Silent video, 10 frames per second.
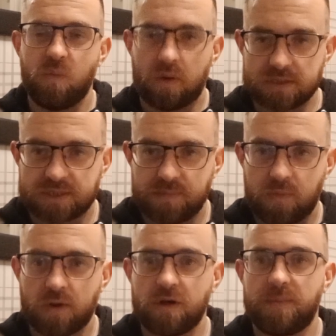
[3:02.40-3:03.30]
wanted
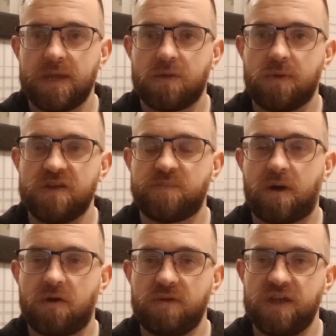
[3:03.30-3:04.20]
to be at Queen's
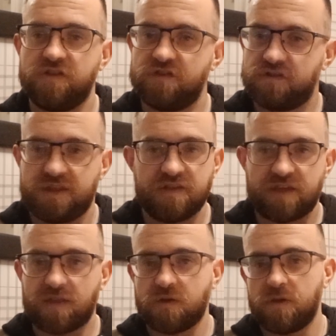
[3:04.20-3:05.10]
Park Rangers, this,
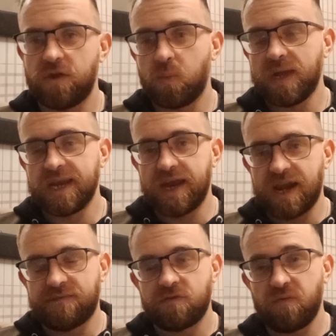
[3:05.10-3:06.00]
that and the other, and a week later
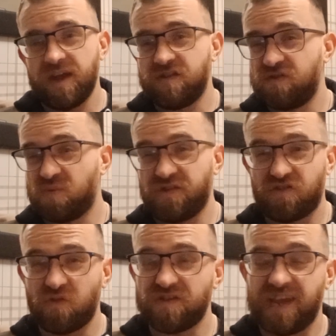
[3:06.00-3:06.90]
left for Rangers, which
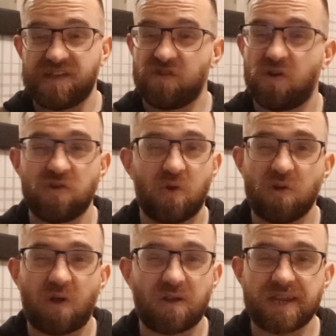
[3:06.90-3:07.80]
shows he hasn't got no
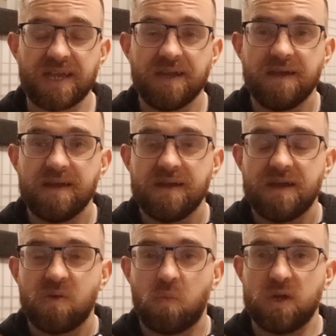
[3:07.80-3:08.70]
loyalty,
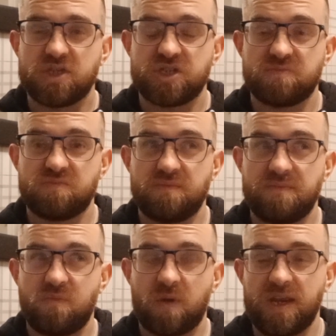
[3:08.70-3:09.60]
which
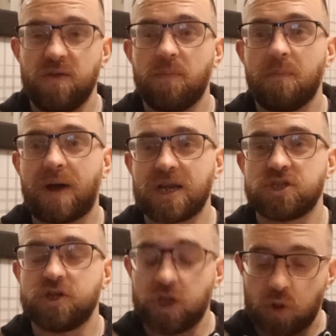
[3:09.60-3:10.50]
when you're
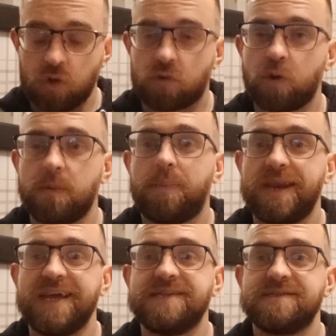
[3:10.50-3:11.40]
managing a young group of
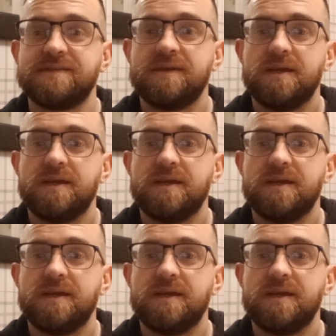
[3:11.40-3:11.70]
players